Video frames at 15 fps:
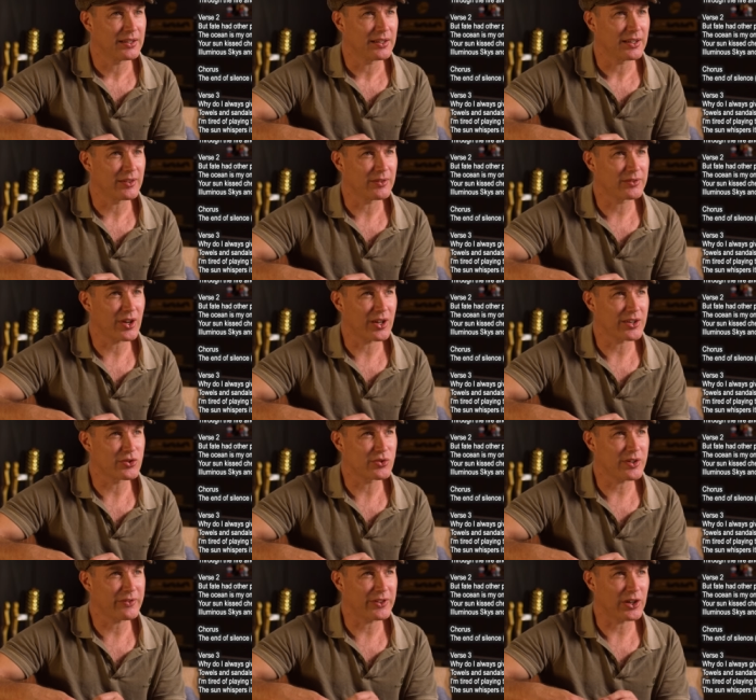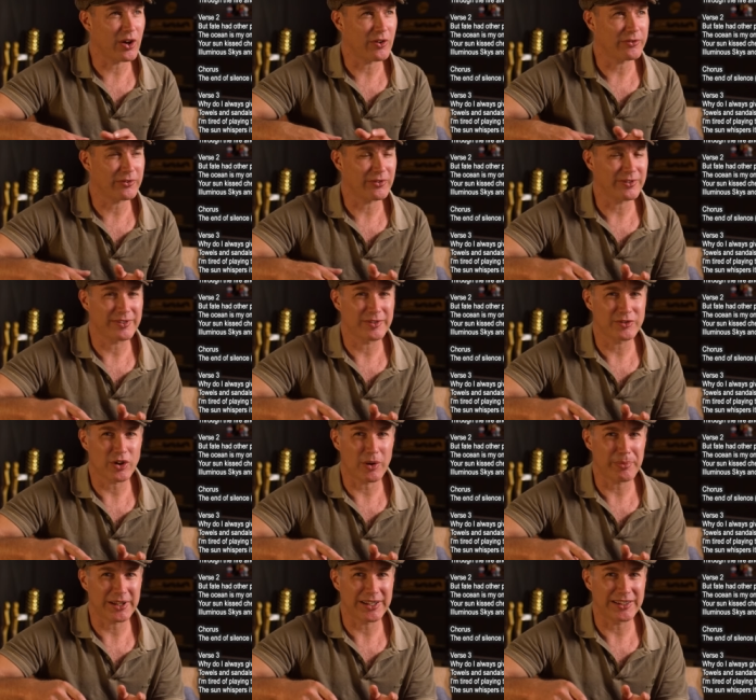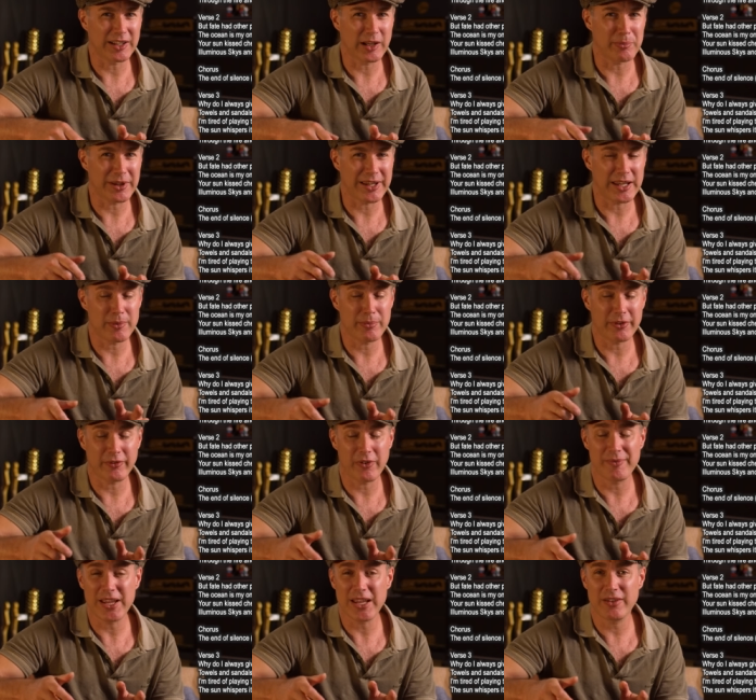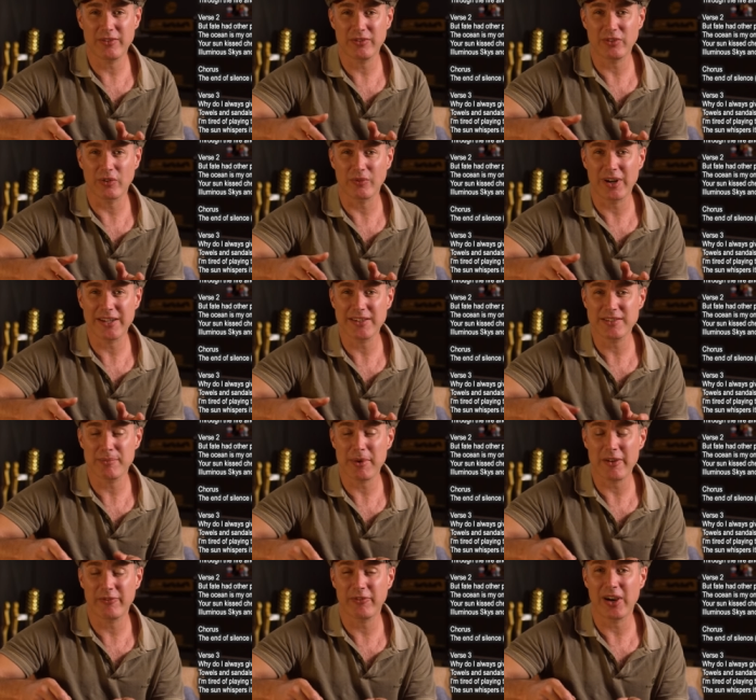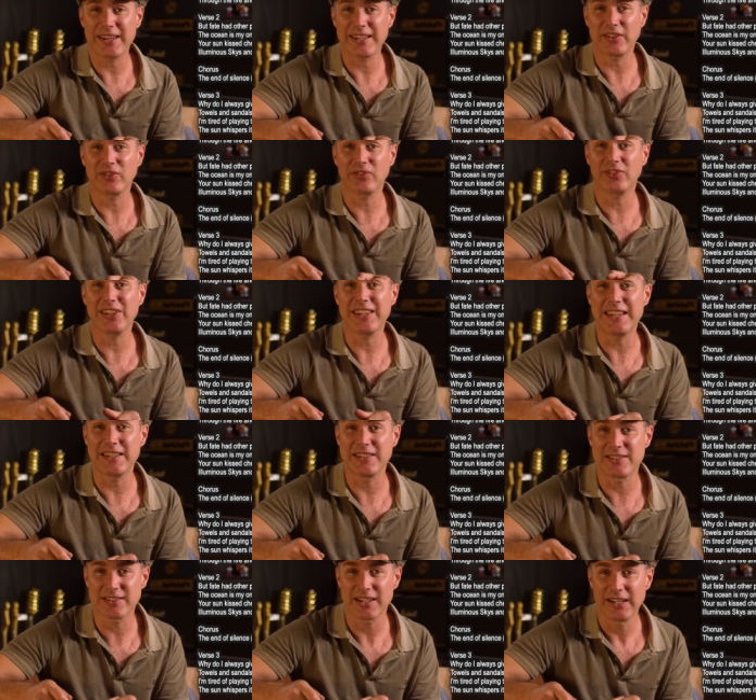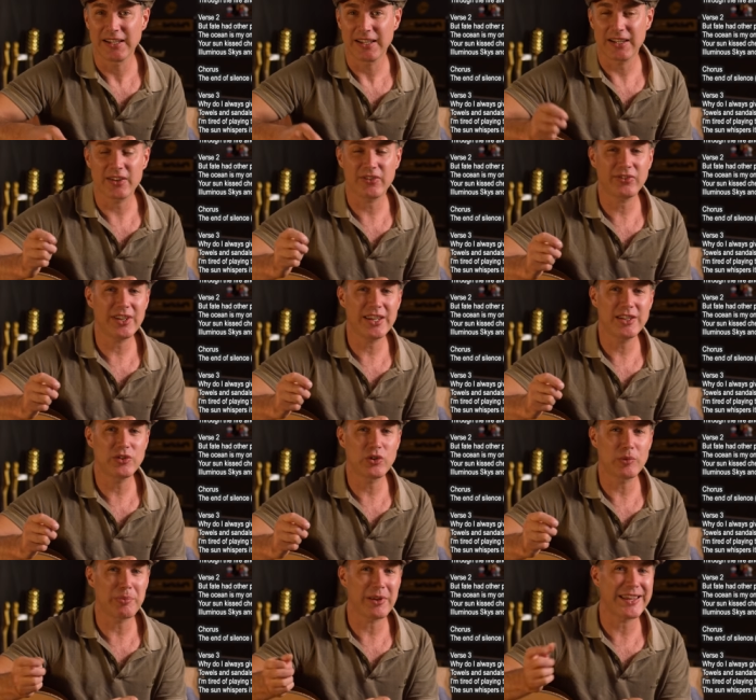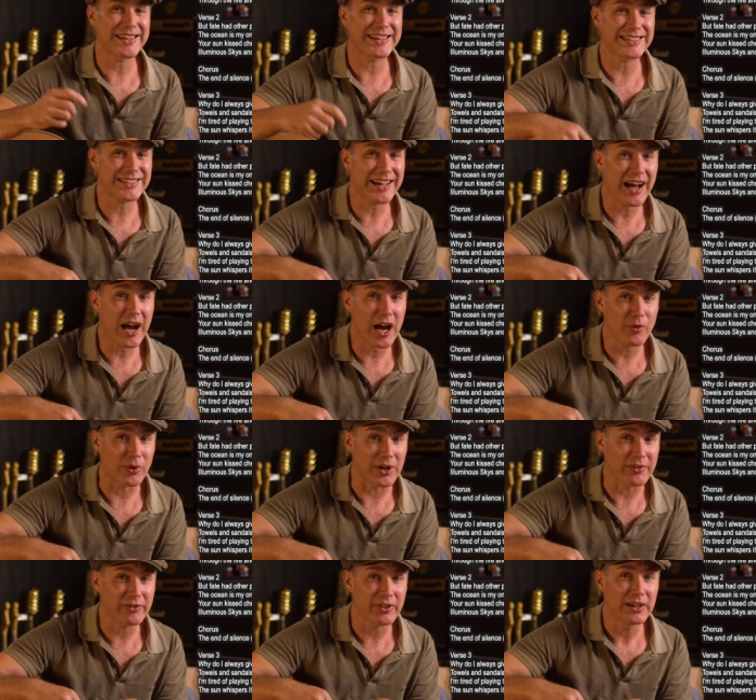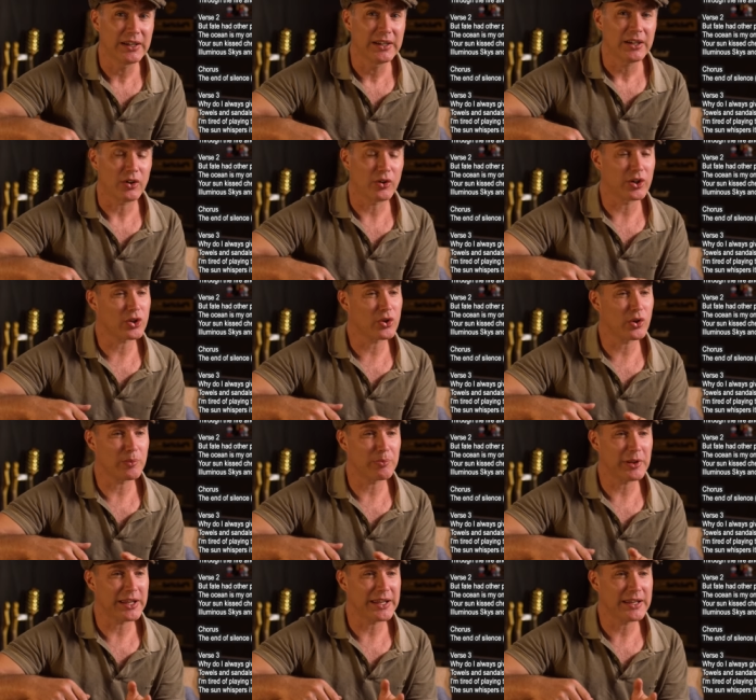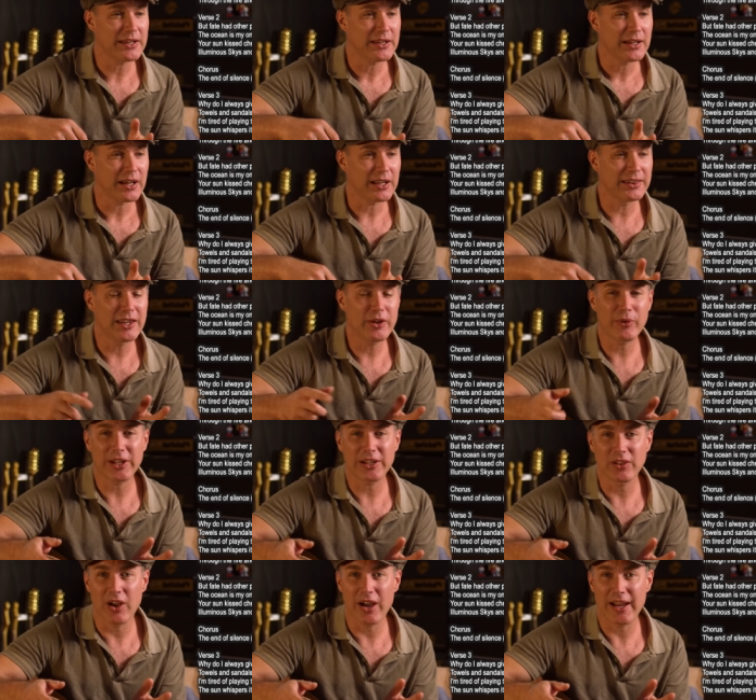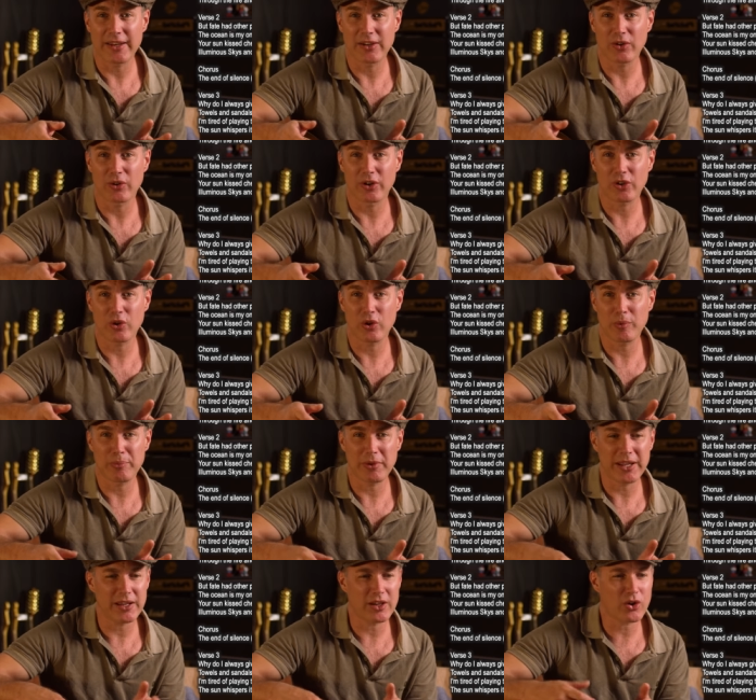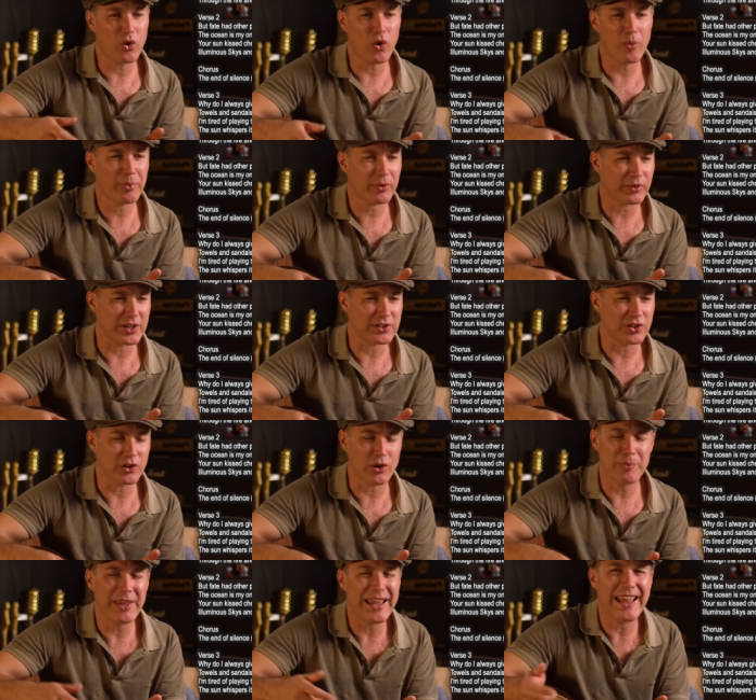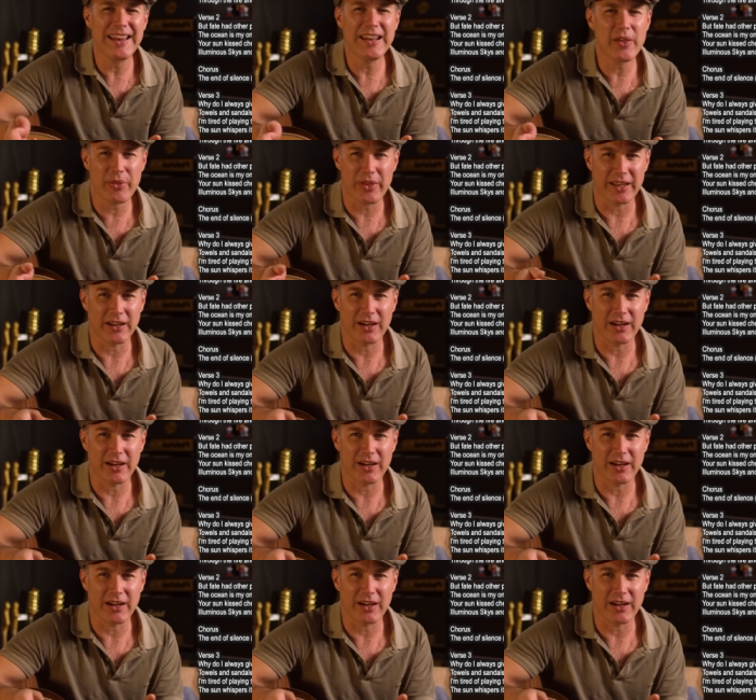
I'm kind of drifting off topic a little bit here, but for me, songwriting is about finding seeds. And a seed could be a guitar riff, or it could be a lyric line, or it could be a chord progression. It could be anything.